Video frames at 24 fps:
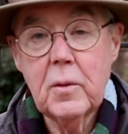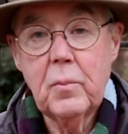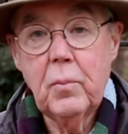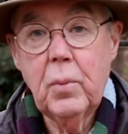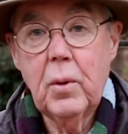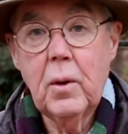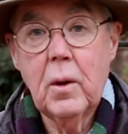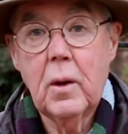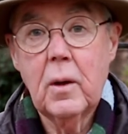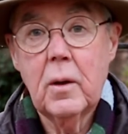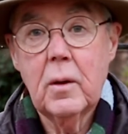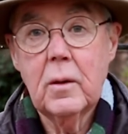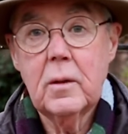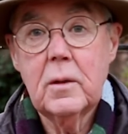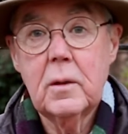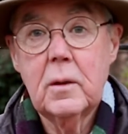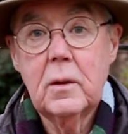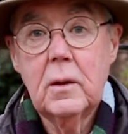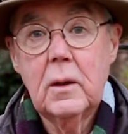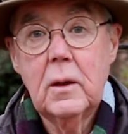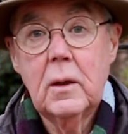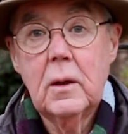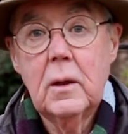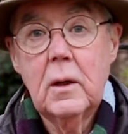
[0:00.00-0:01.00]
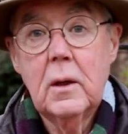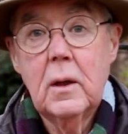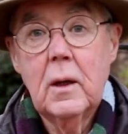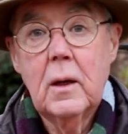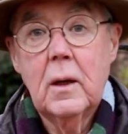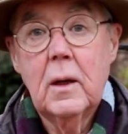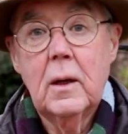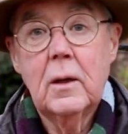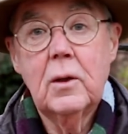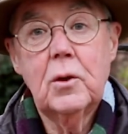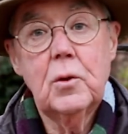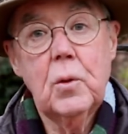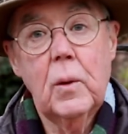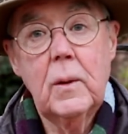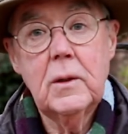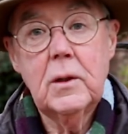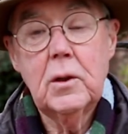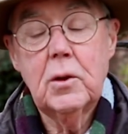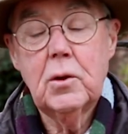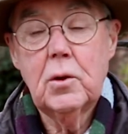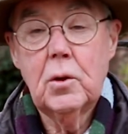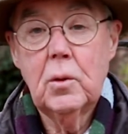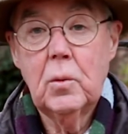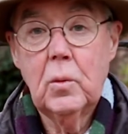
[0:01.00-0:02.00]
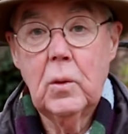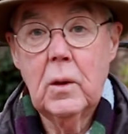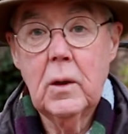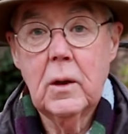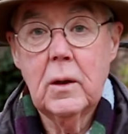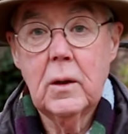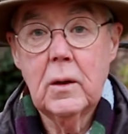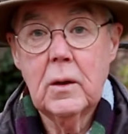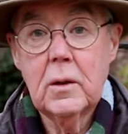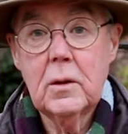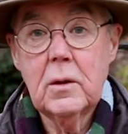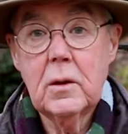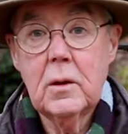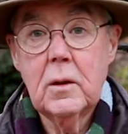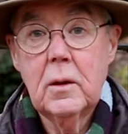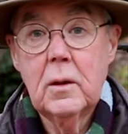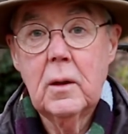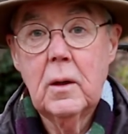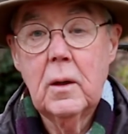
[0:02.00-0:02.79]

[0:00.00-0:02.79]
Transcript: apart and 22 years,